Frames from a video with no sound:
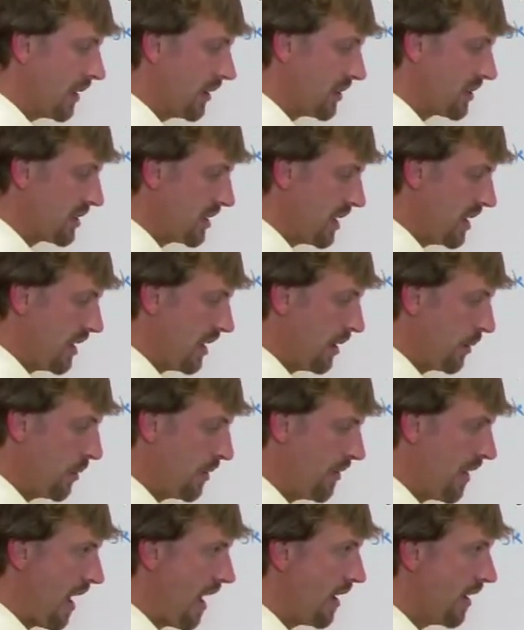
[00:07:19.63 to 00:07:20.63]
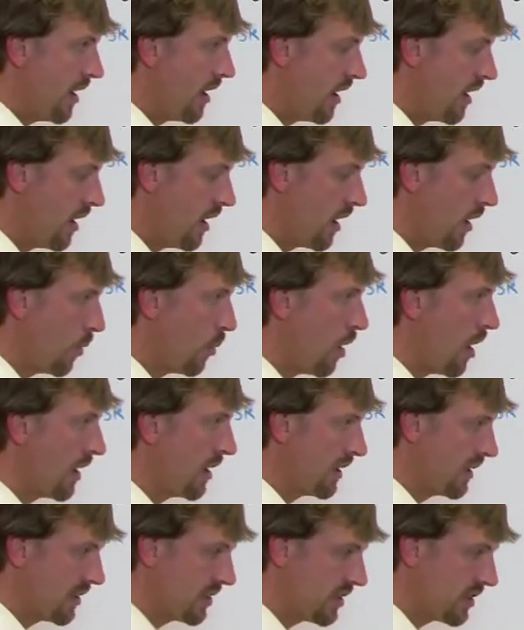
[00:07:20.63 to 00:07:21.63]
you'll see that we've got a
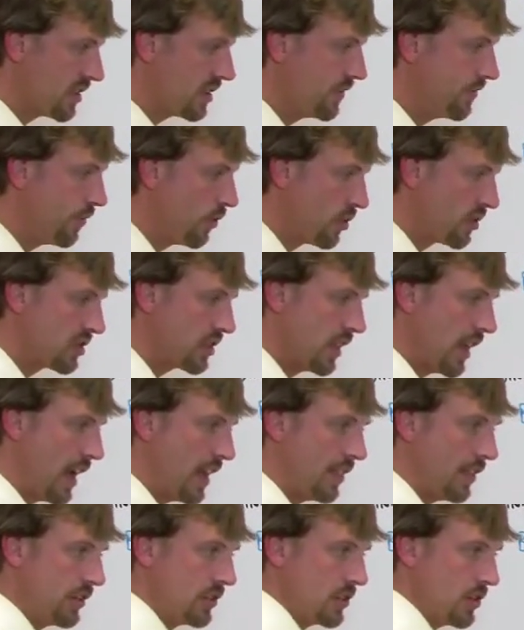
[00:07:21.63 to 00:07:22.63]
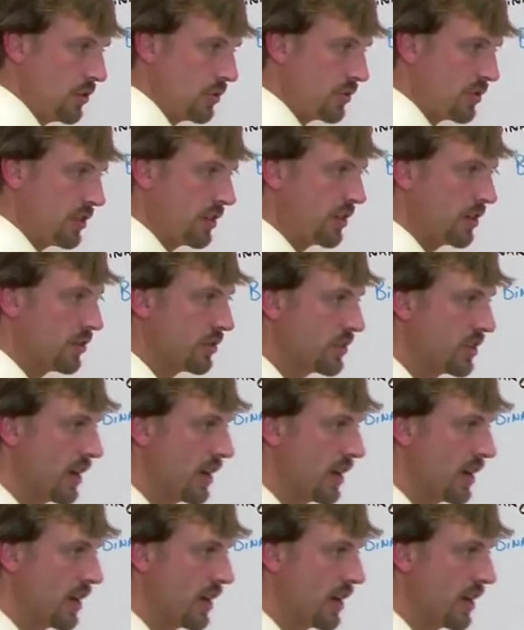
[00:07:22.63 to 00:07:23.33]
1 in the 64 slot. There's no zeros